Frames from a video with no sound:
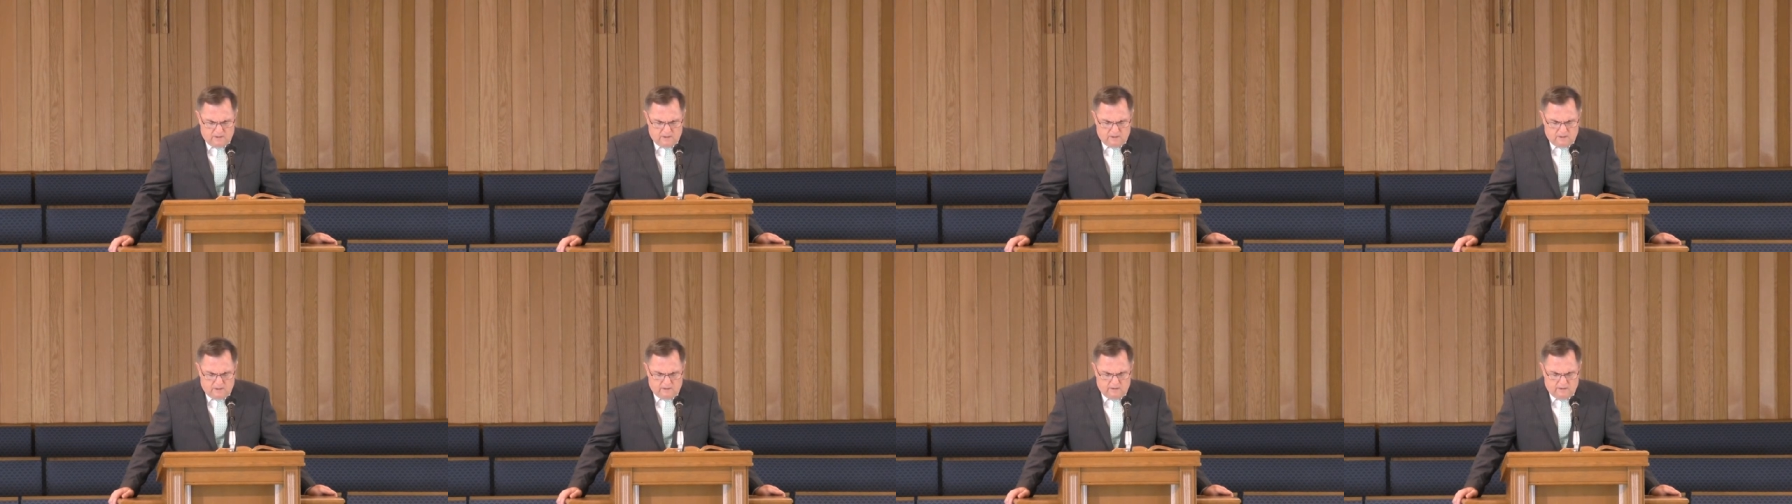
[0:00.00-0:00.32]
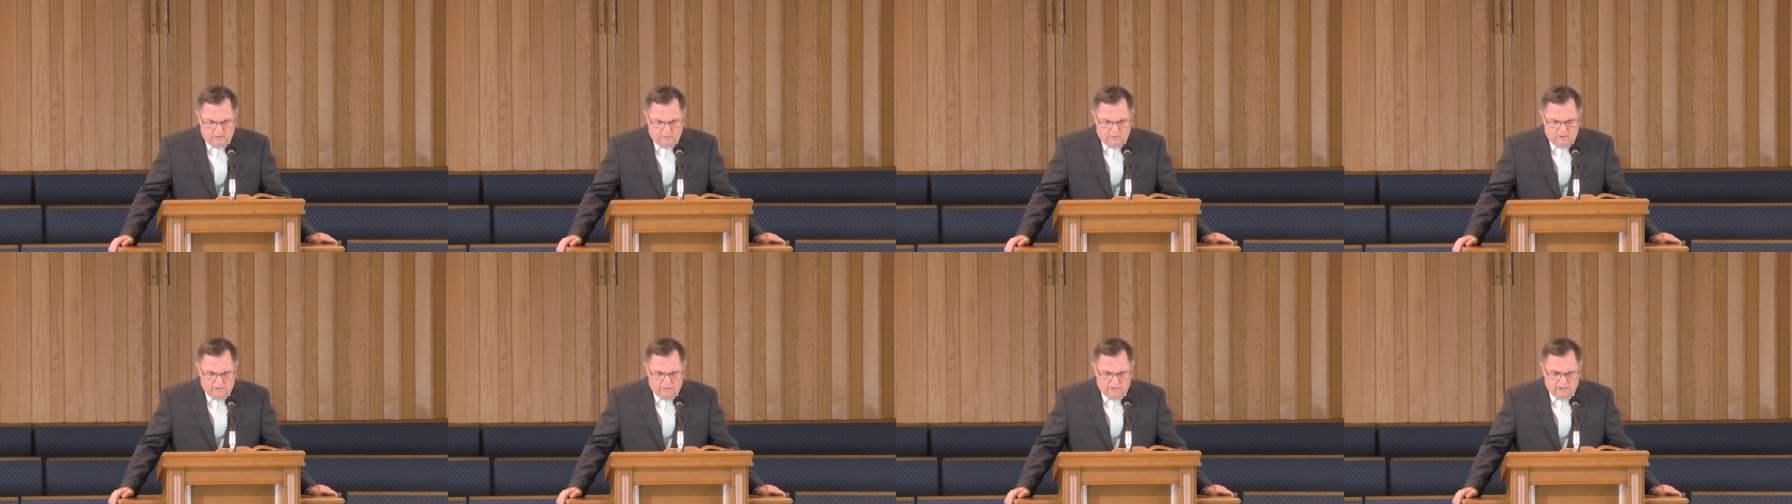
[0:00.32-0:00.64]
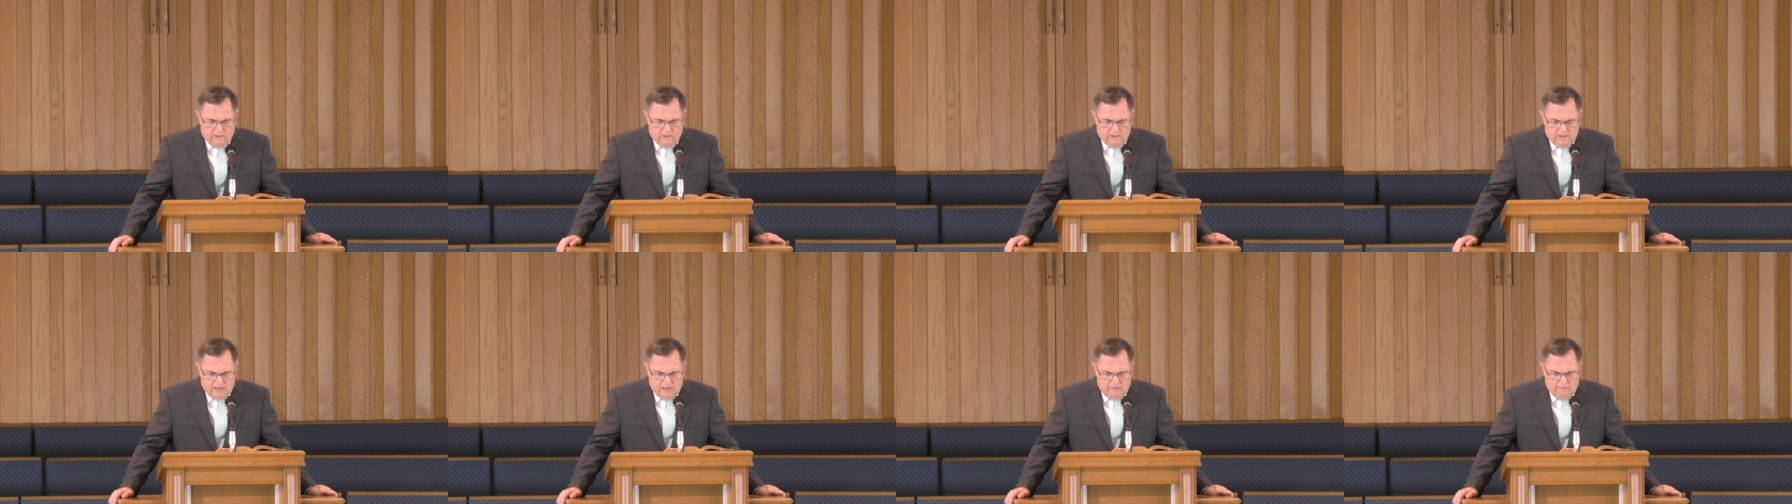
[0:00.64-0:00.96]
and that we would
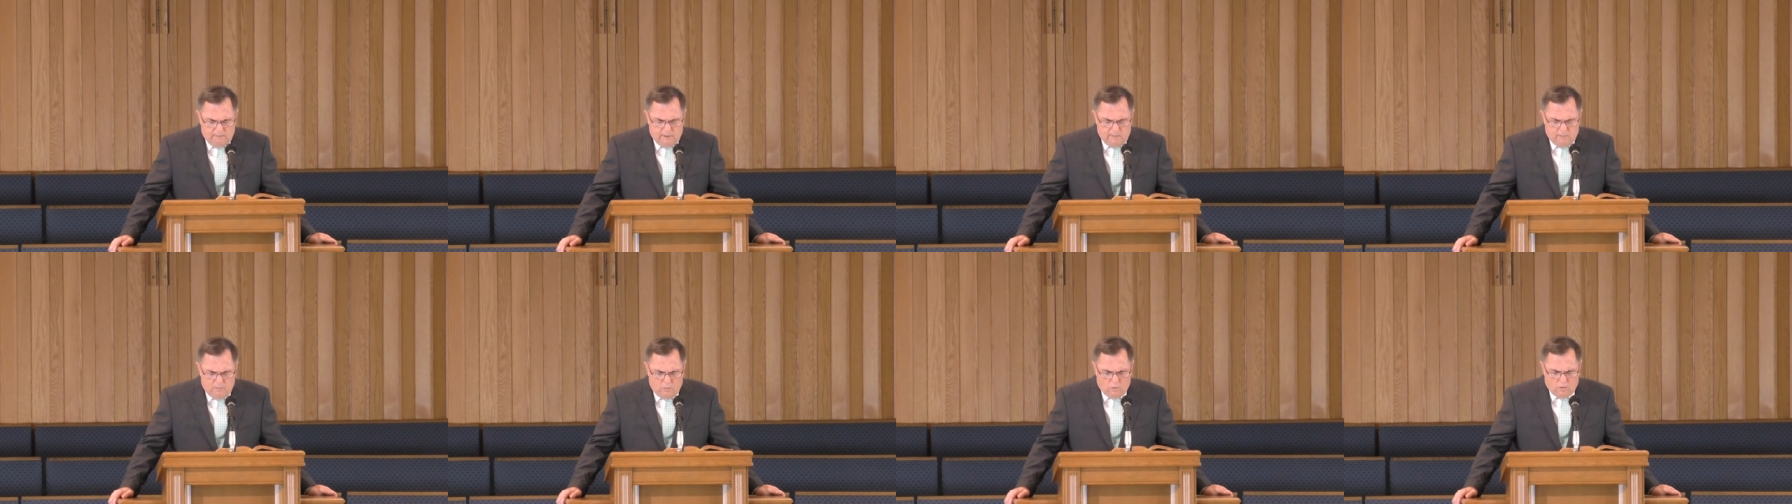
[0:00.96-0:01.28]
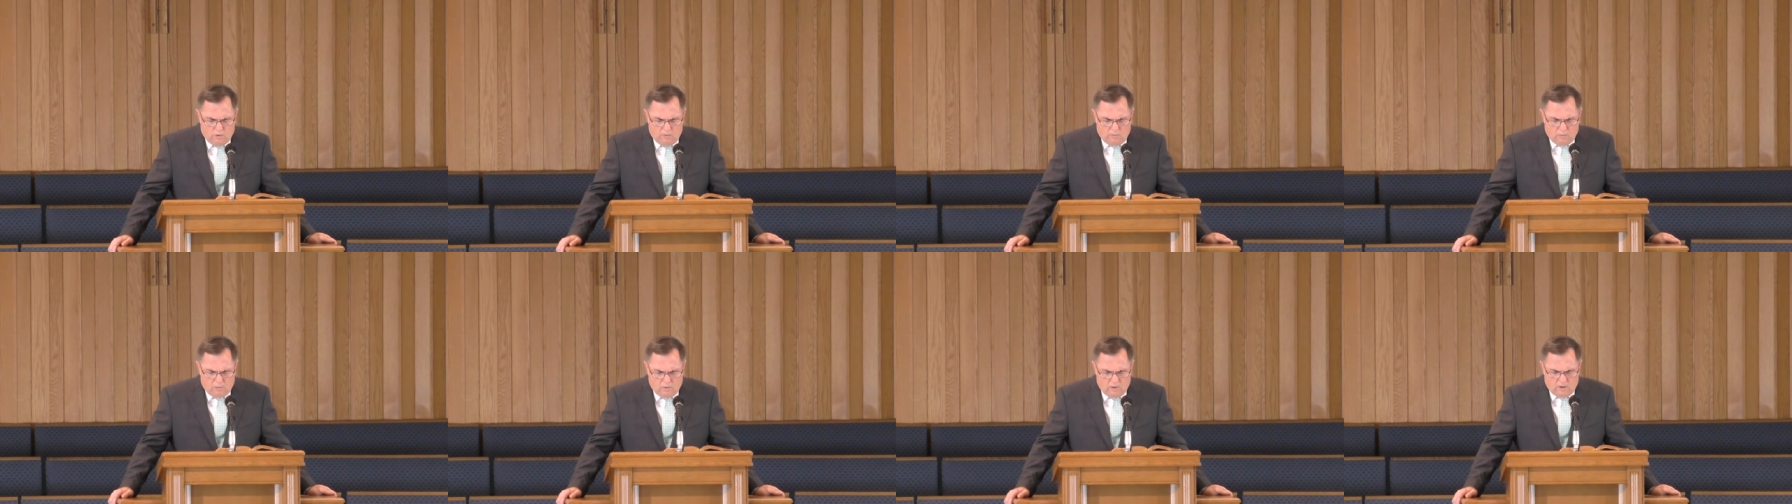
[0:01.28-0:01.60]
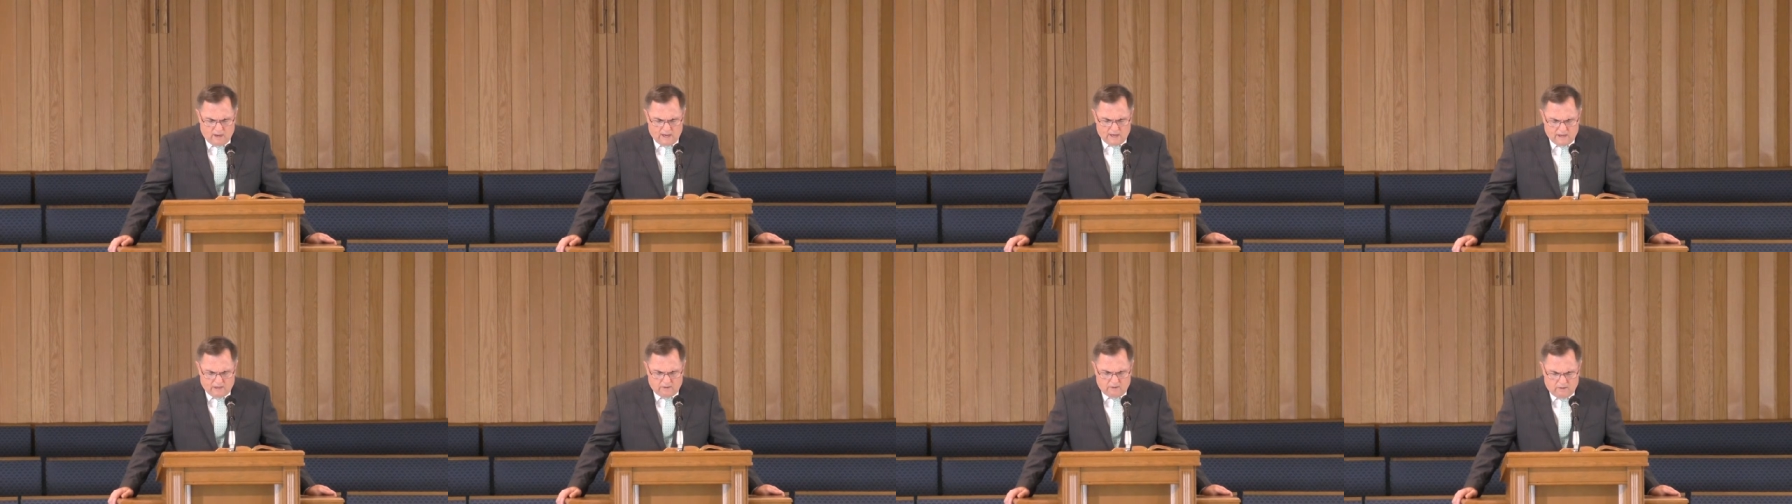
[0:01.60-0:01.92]
indeed be more and more
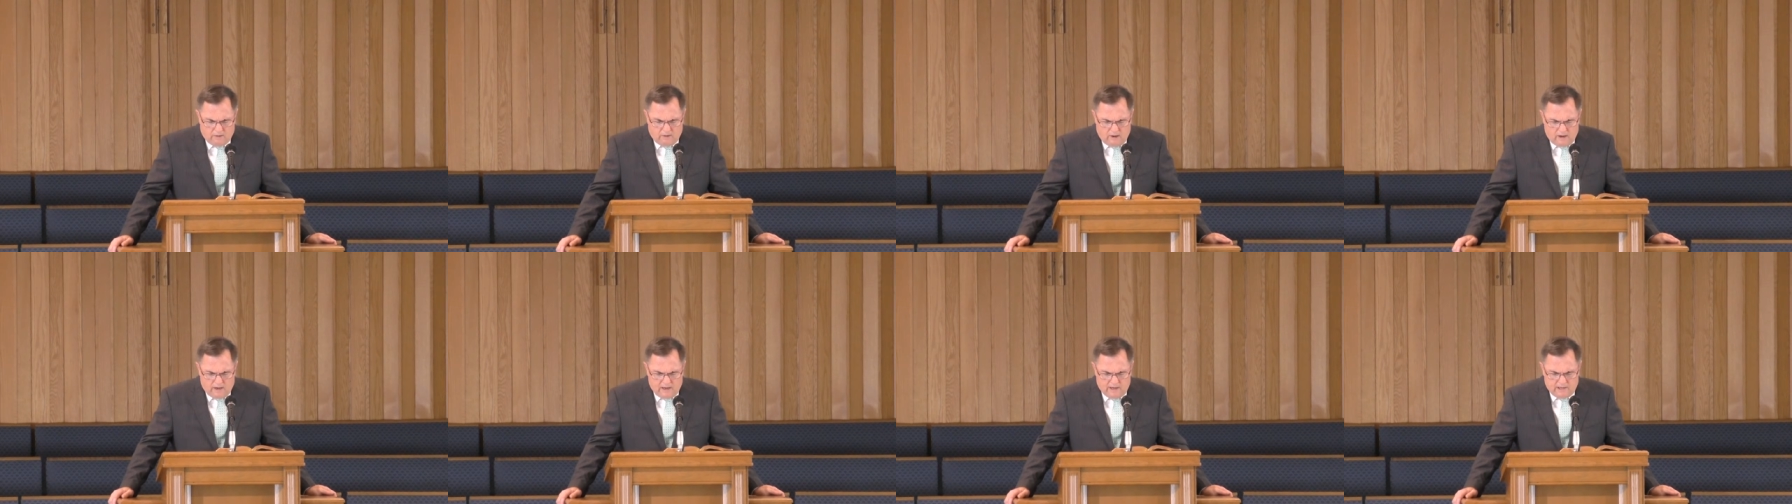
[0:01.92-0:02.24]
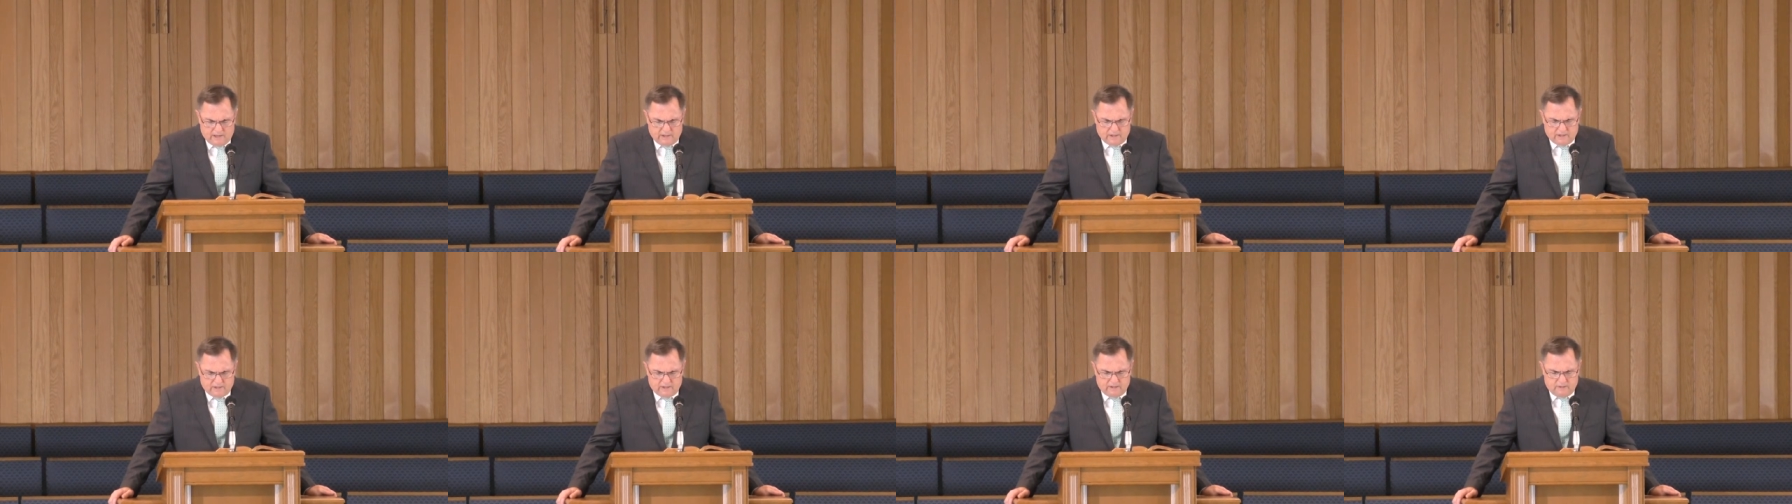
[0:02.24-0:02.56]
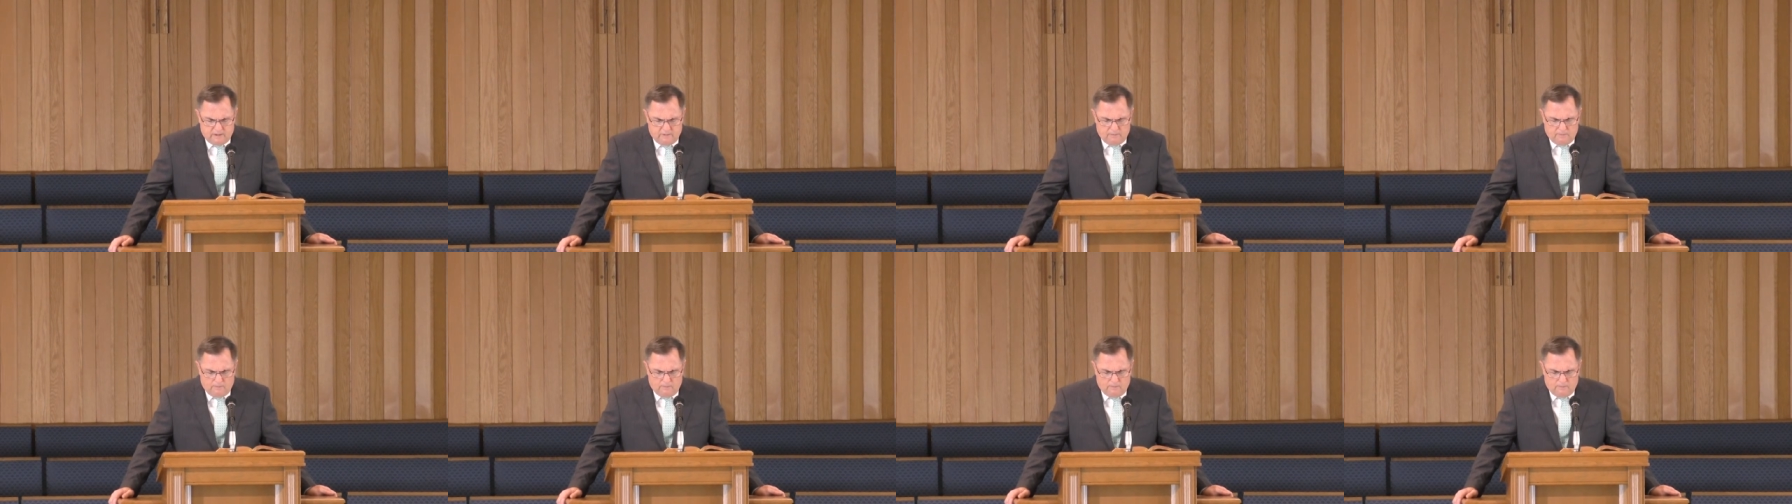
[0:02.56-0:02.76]
like Christ,